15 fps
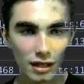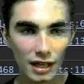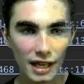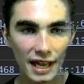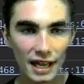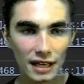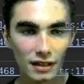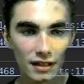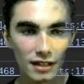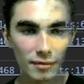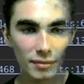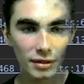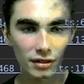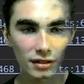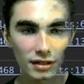added the
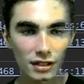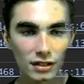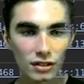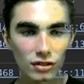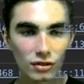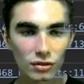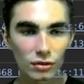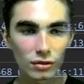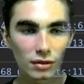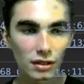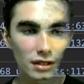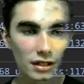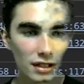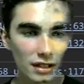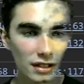ability to
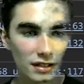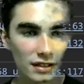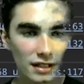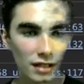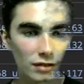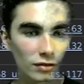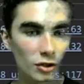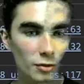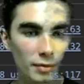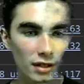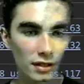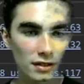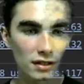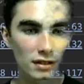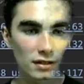send
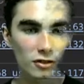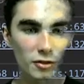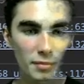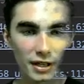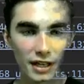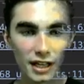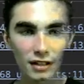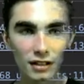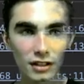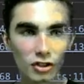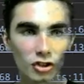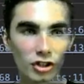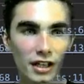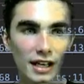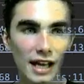responses, but now let's
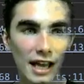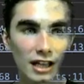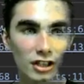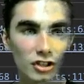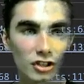try and actually